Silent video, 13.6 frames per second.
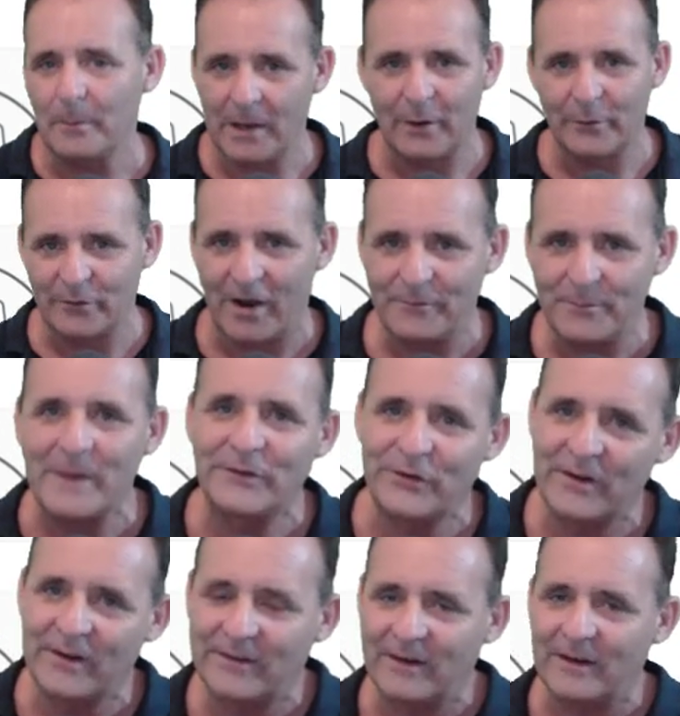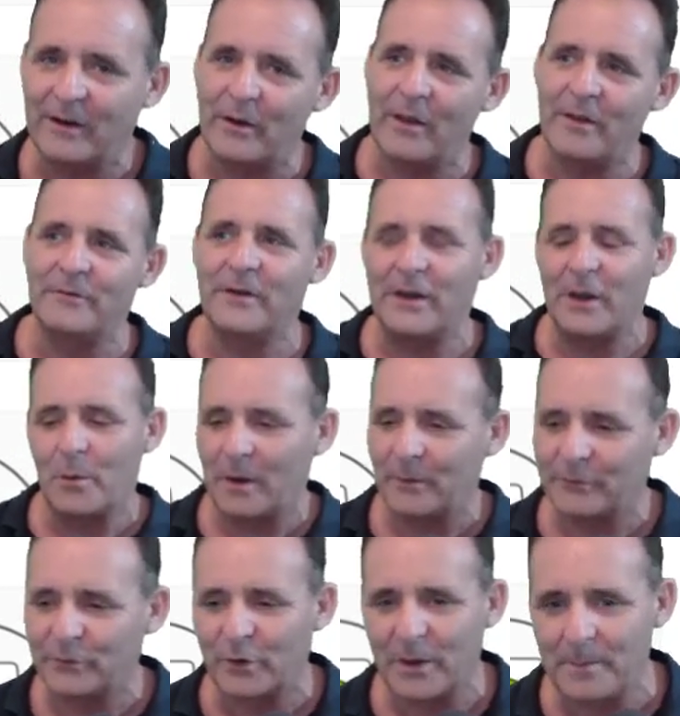Uploader. I've mentioned this in another video when I
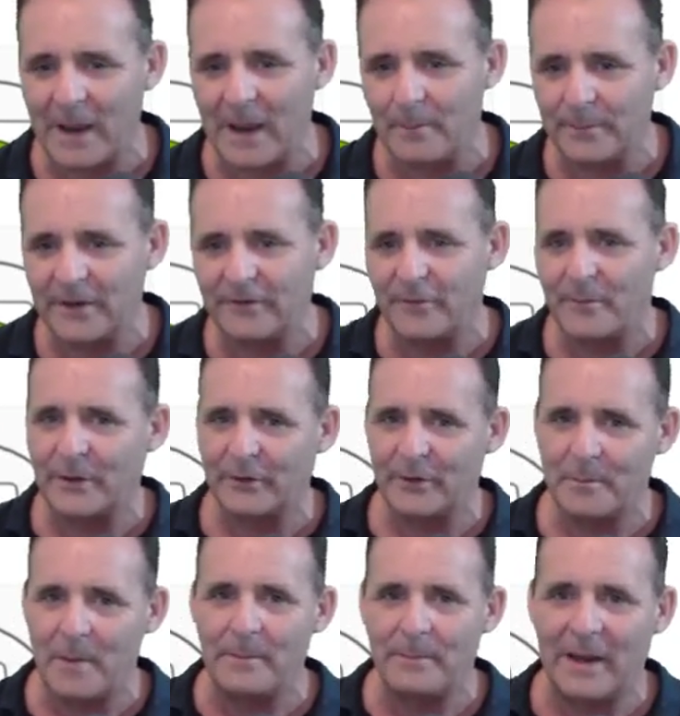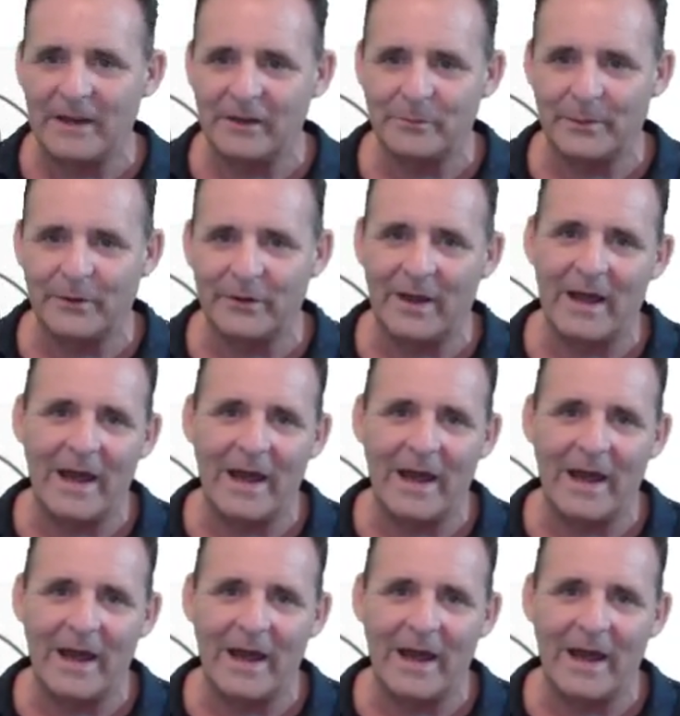was talking about Beaver Builder, my page builder.